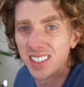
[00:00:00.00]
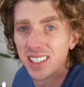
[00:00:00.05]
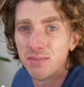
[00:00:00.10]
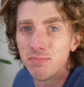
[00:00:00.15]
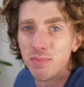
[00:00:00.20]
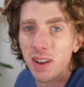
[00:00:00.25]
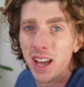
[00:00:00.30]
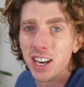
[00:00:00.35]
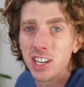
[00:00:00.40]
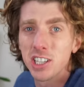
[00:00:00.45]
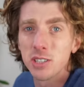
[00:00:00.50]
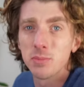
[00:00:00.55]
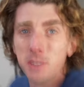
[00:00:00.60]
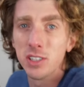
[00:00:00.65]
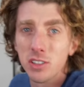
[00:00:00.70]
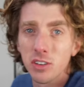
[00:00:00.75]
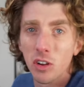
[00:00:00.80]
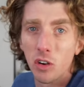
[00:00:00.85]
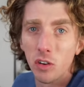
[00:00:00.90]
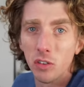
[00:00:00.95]
and
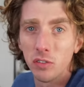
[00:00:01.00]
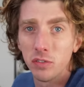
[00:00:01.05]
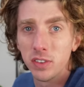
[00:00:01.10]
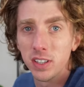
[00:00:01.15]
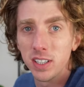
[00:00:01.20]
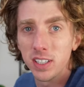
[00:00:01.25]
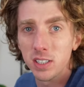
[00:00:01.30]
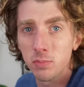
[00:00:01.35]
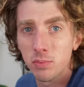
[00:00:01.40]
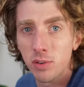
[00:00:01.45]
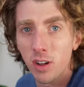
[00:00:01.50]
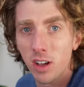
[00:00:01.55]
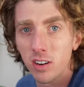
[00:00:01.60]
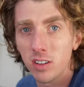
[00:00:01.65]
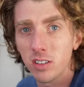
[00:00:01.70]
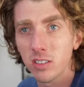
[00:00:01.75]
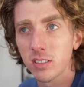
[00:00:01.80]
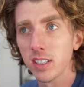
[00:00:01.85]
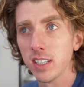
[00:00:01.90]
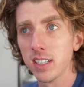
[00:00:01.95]
management of this
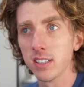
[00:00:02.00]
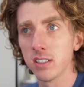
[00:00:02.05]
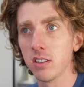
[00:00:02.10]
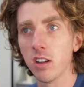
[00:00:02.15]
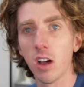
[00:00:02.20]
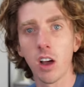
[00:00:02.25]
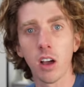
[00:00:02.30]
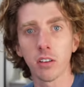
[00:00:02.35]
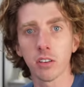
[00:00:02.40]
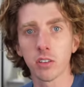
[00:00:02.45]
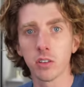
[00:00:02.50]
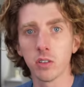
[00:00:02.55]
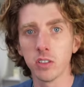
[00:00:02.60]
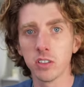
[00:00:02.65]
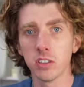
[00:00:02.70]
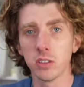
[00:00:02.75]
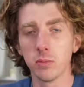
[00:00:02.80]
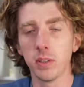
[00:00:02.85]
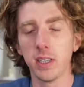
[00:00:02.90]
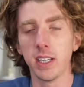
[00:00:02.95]
product is not
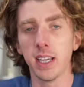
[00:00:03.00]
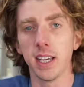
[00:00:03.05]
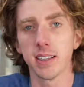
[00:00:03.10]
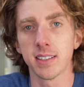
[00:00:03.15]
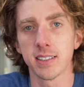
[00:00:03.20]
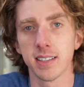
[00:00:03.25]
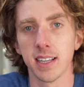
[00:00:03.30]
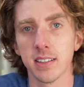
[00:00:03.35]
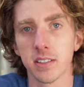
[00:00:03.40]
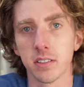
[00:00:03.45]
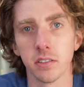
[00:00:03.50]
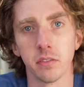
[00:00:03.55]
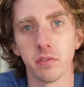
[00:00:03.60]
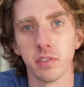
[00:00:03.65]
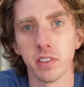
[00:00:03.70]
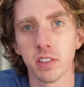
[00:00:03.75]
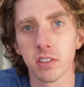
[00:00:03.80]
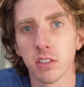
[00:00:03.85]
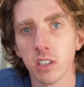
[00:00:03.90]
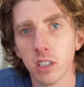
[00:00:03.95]
going to be
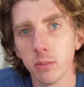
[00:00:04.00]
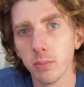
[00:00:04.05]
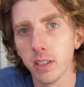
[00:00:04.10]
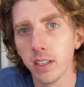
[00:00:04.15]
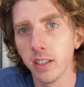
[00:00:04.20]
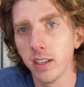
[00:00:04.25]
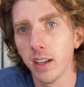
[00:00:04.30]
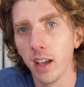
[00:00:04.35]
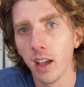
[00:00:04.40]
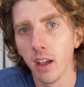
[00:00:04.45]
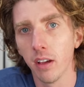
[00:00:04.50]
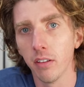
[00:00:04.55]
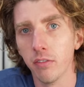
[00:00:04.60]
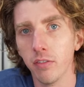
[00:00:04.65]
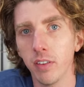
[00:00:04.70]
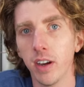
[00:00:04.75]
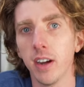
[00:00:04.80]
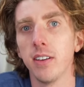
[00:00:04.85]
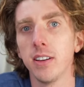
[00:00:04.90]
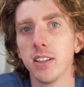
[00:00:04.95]
extensive. It's going to be
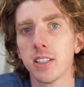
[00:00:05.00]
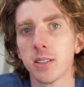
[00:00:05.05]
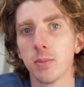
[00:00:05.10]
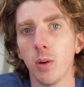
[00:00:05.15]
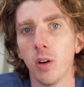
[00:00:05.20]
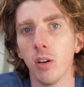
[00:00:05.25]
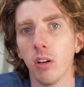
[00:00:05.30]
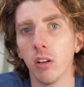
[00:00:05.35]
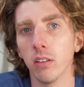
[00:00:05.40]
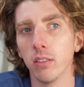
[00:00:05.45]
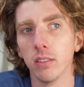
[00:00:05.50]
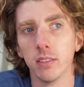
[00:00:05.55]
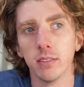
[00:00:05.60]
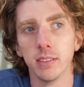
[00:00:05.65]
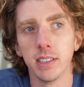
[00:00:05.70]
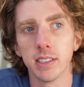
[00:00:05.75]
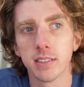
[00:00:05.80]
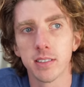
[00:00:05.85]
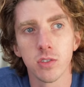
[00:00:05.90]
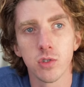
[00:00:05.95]
very small.
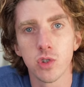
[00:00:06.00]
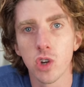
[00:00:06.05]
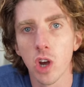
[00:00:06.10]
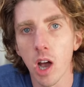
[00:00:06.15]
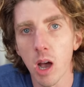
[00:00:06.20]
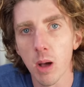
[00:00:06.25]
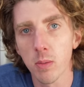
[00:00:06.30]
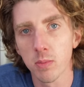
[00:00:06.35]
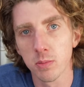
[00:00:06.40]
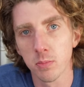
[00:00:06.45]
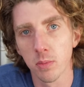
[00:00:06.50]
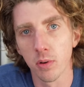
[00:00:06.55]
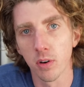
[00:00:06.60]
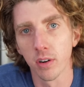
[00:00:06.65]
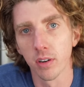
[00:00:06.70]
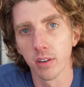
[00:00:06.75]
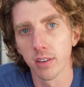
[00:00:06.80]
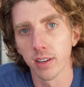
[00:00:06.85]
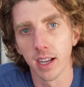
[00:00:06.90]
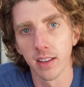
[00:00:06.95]
It's a jobs
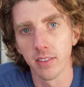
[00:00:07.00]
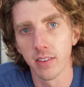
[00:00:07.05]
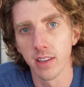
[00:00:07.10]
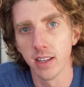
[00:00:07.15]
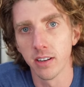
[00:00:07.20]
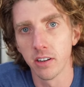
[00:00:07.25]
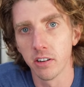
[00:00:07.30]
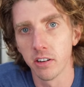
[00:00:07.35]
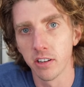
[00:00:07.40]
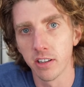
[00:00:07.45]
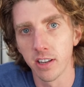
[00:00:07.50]
board at the end of the